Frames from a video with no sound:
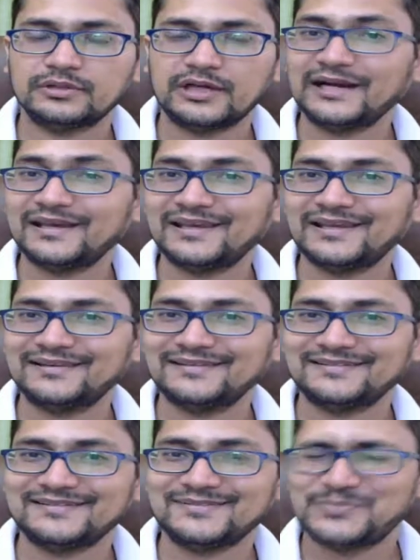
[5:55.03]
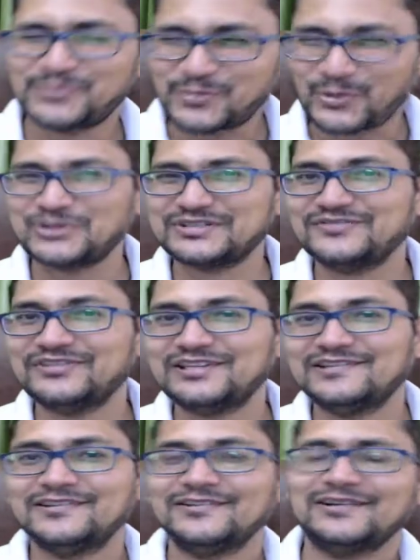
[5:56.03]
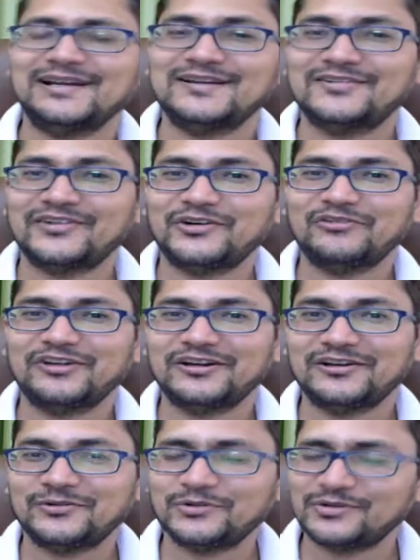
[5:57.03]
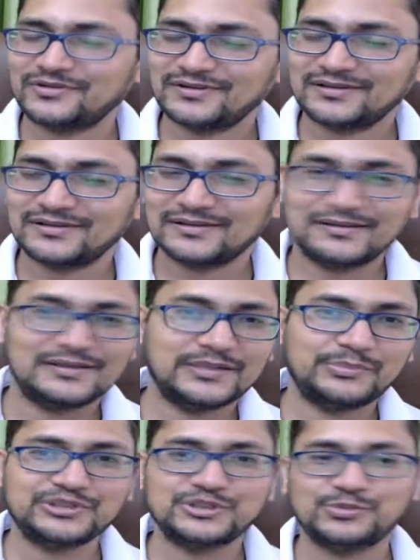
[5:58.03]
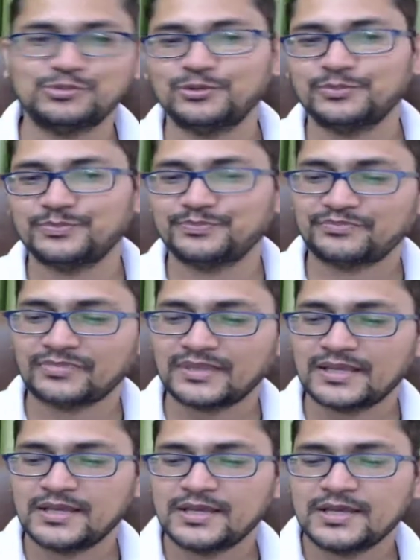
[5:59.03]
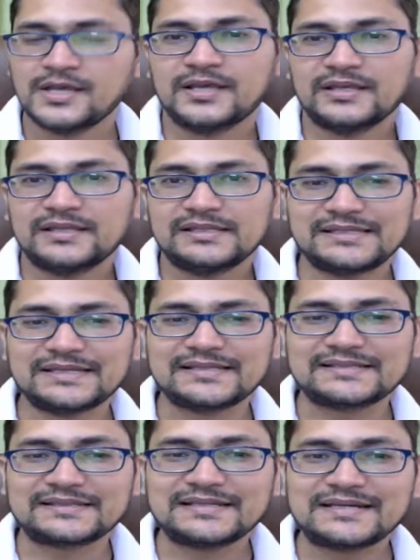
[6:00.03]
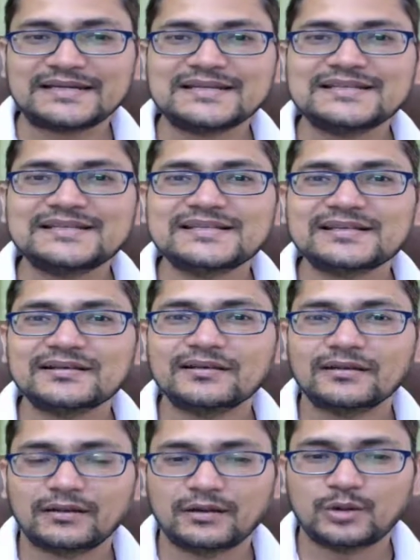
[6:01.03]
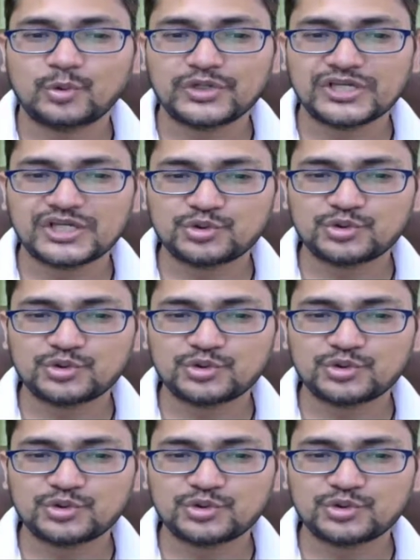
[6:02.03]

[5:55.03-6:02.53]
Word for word: again pause the video and try to find out the best move yes it's we need to